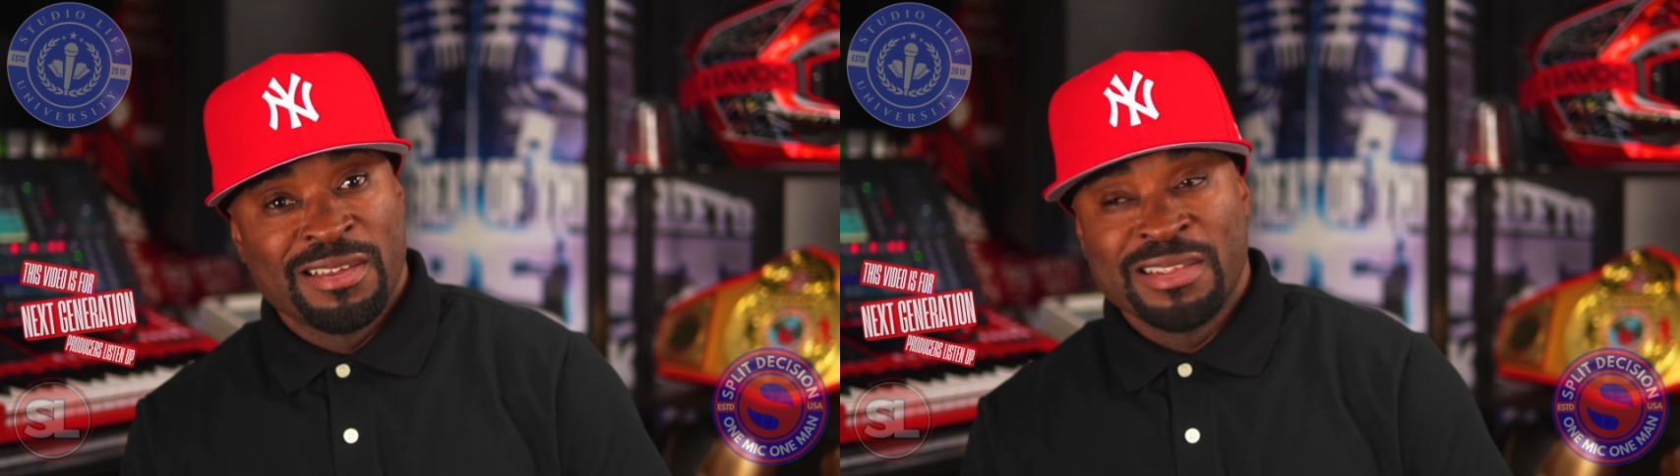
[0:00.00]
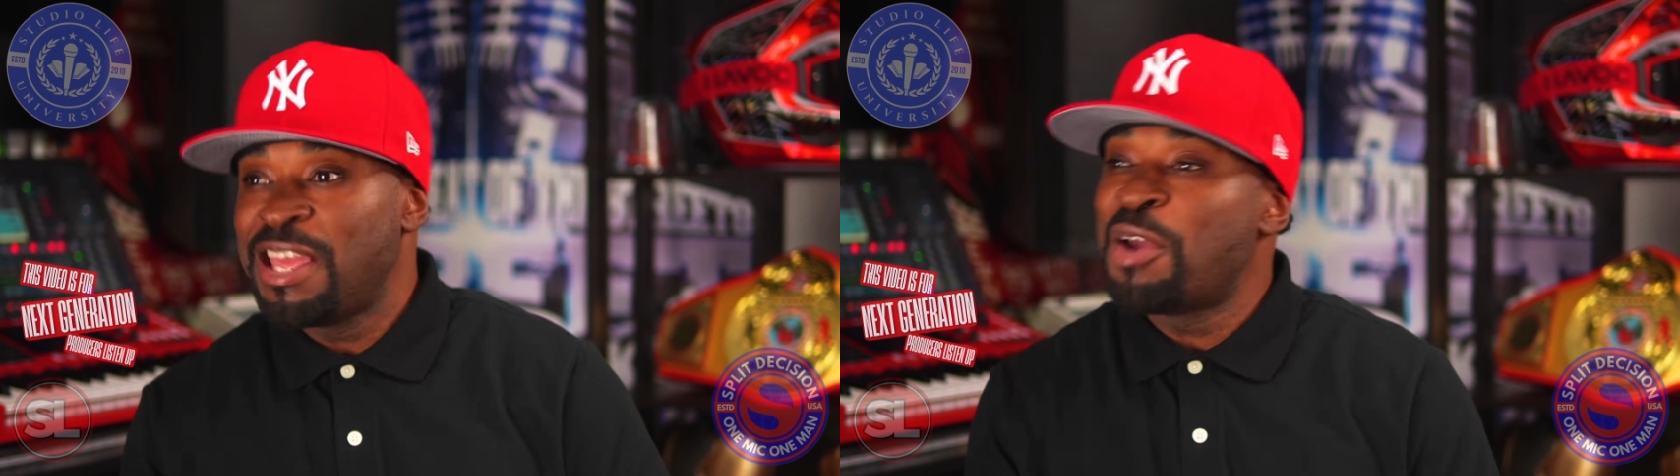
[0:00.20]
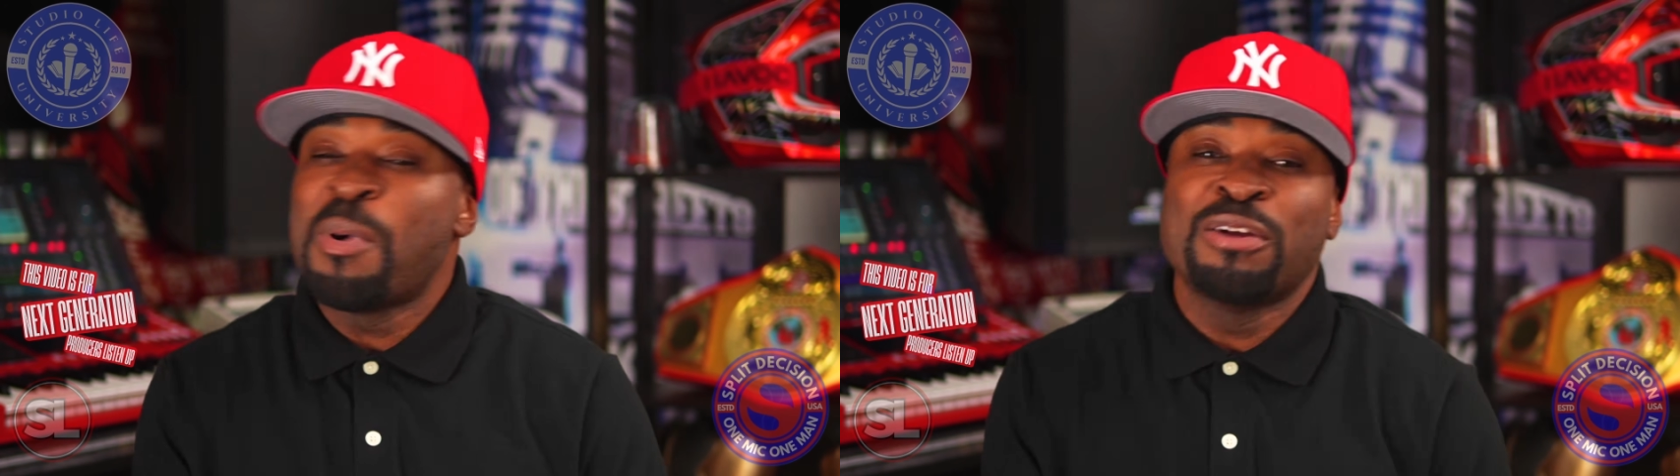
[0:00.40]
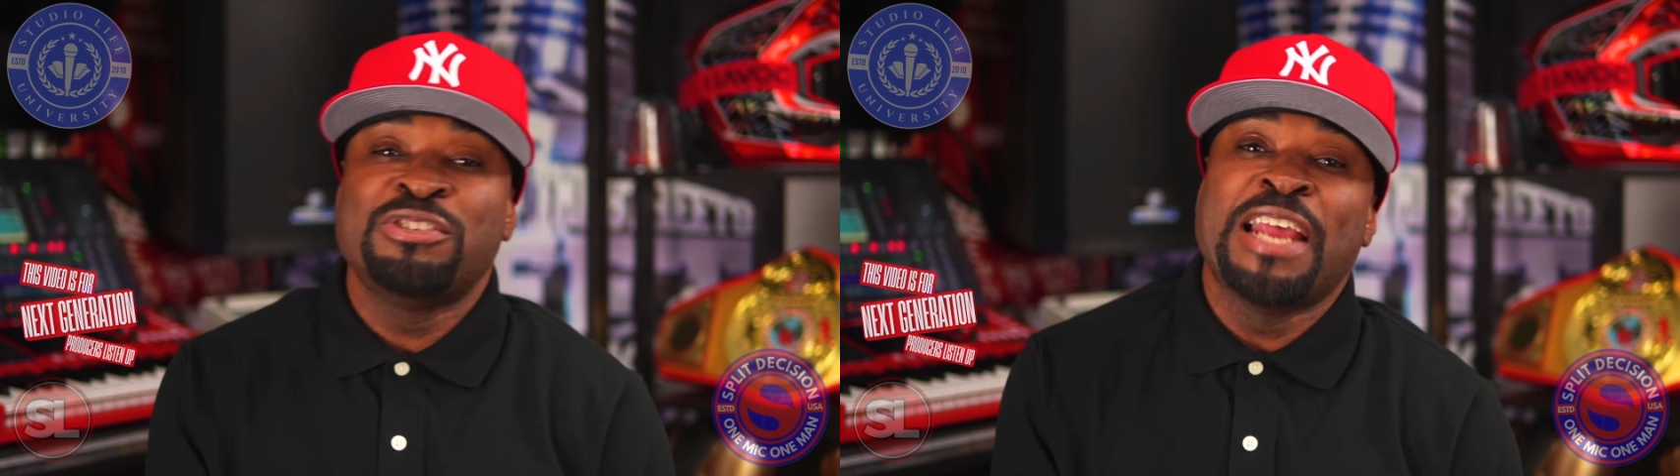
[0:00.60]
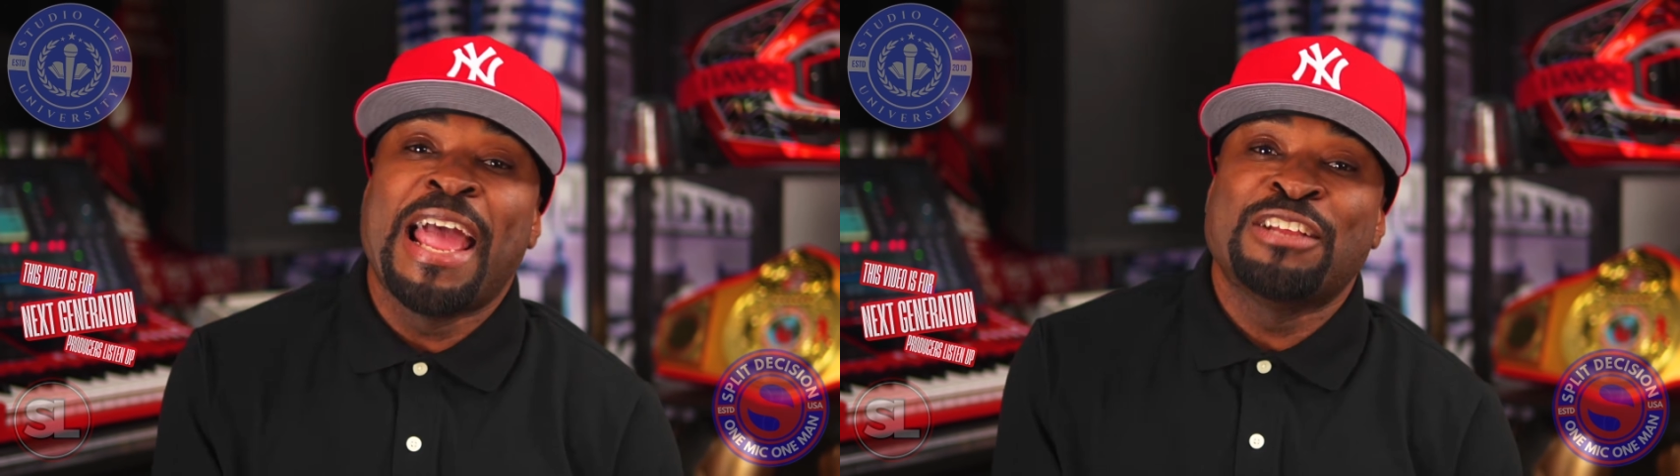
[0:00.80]
Think about
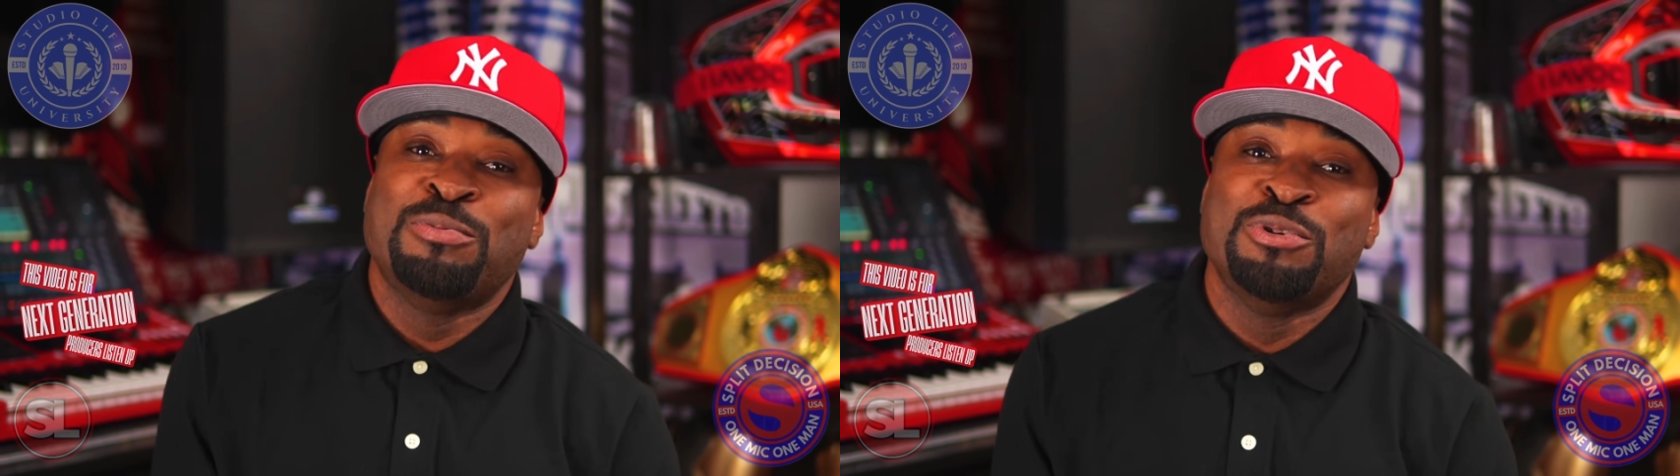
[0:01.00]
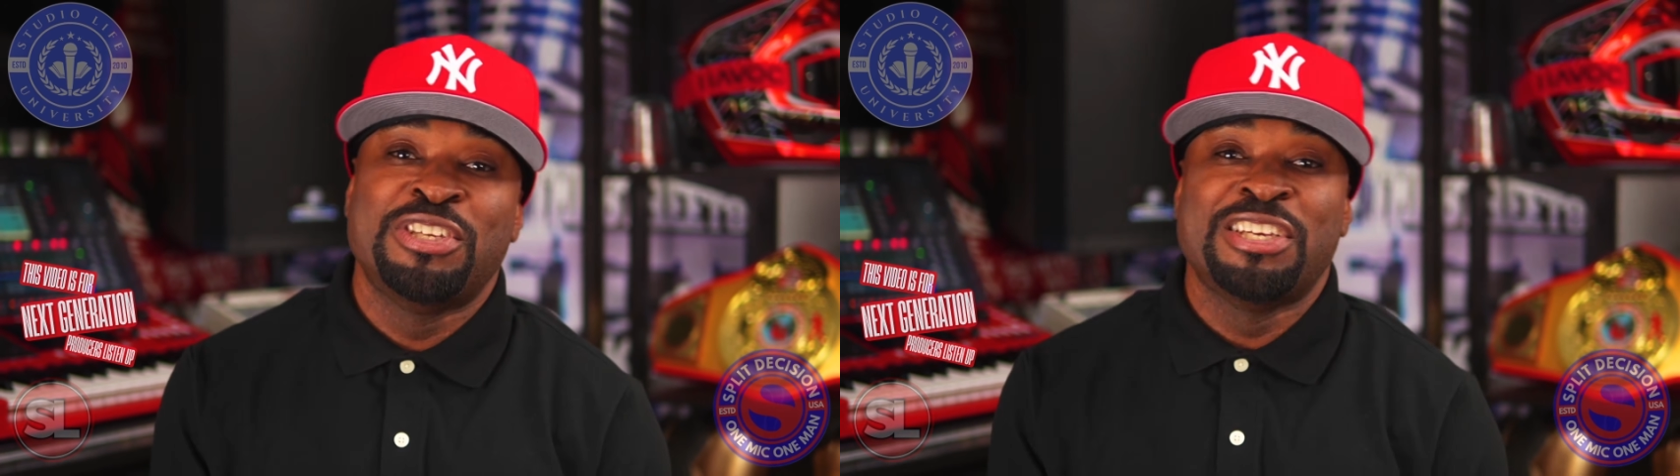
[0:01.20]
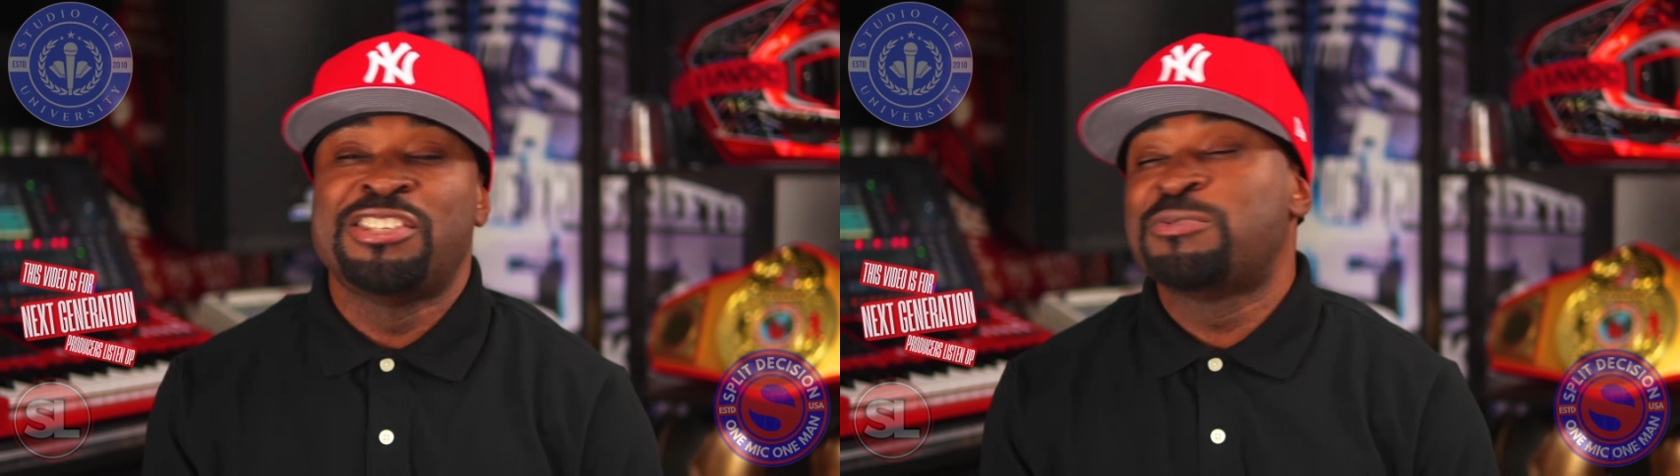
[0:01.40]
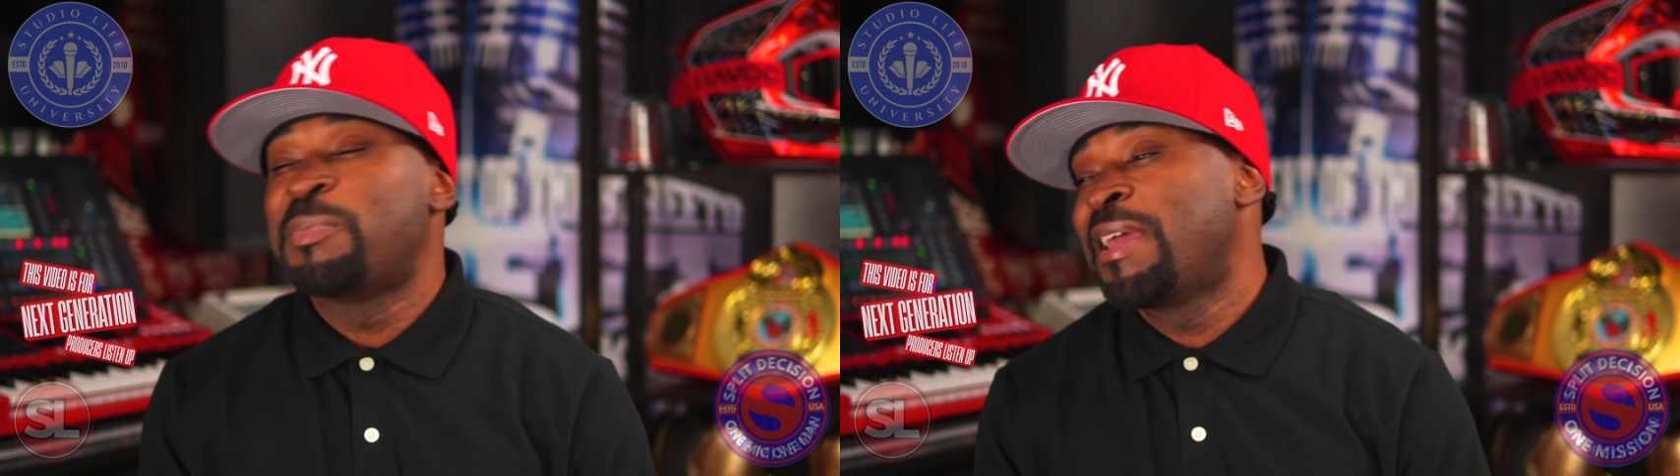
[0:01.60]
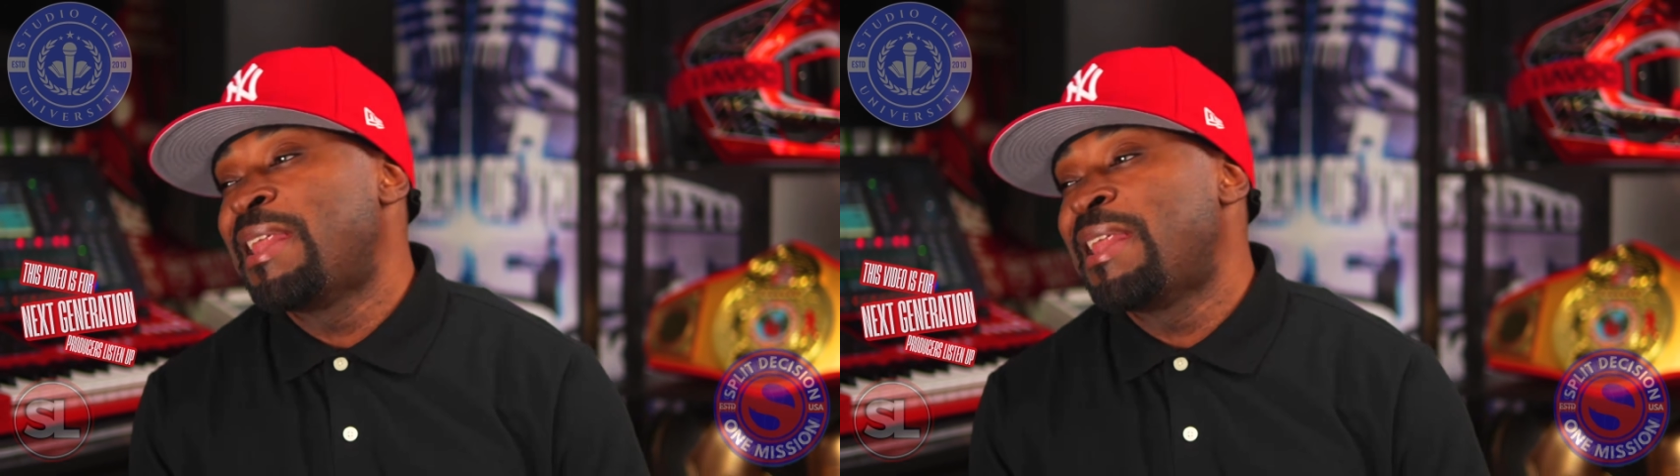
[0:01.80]
jazz musicians, man.